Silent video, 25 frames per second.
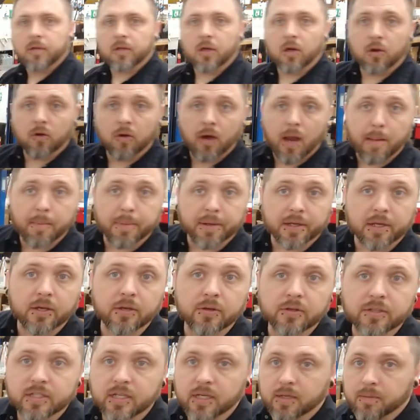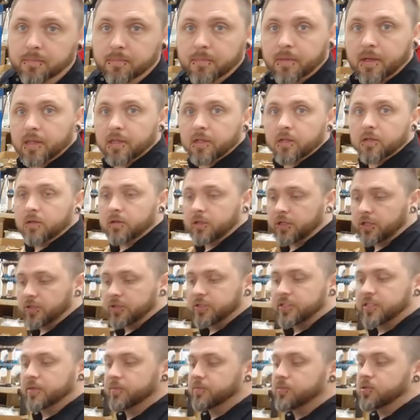going to go grab a Q-tip, my little
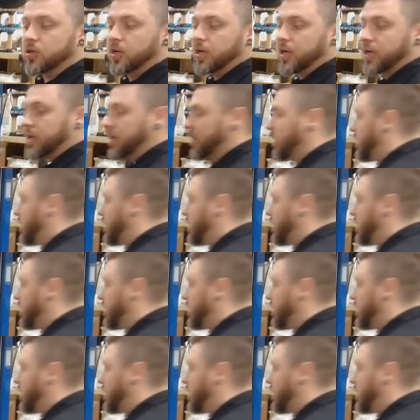Q-tip trick.